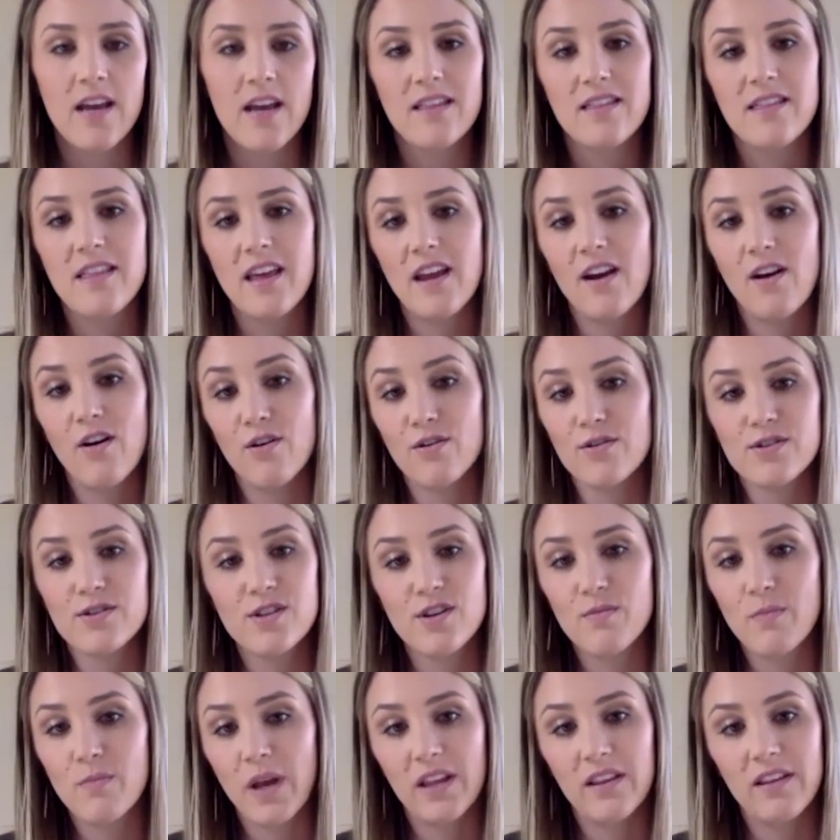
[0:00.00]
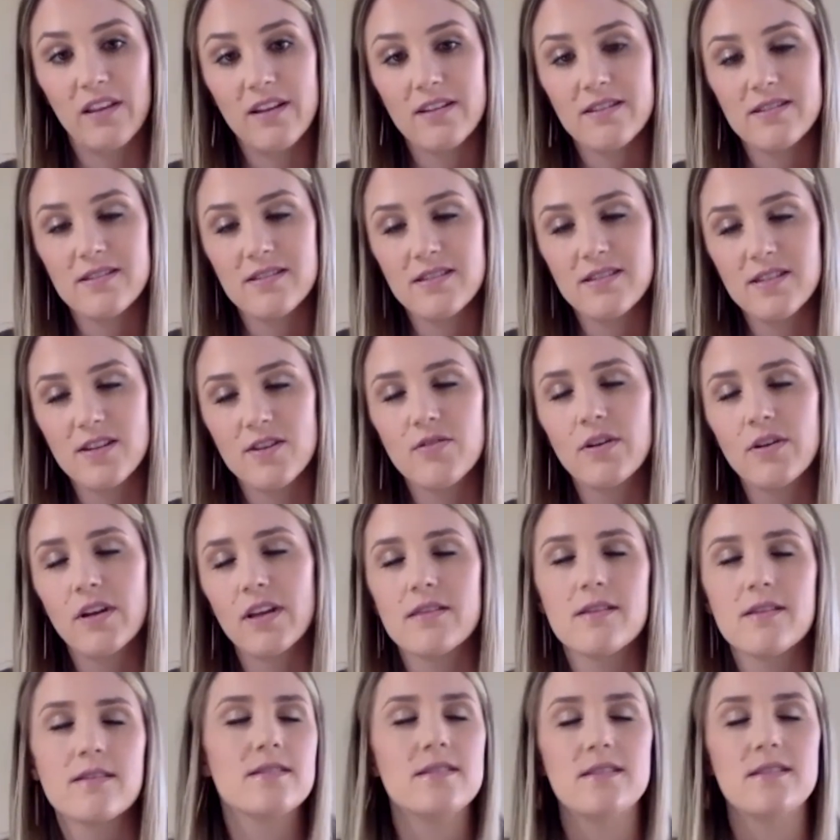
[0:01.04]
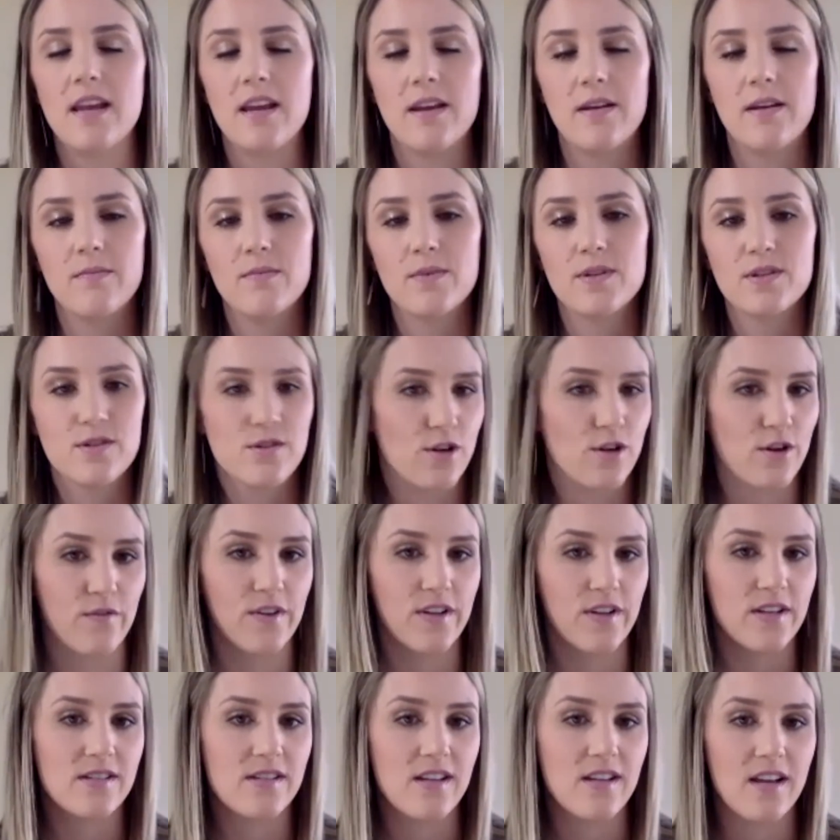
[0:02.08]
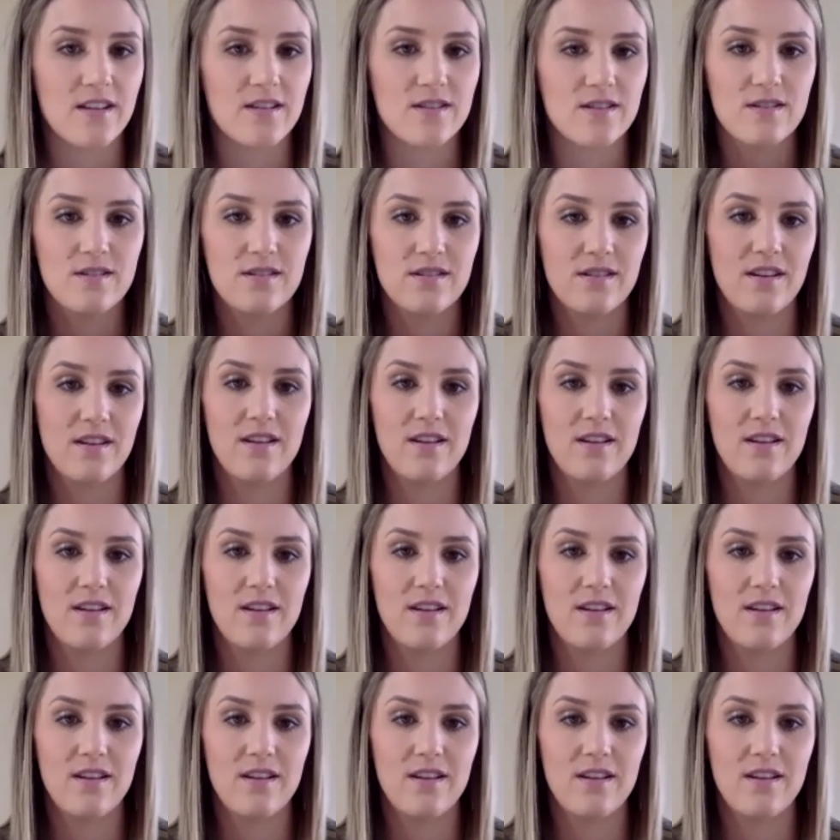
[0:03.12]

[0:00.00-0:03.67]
My clients still get the same service as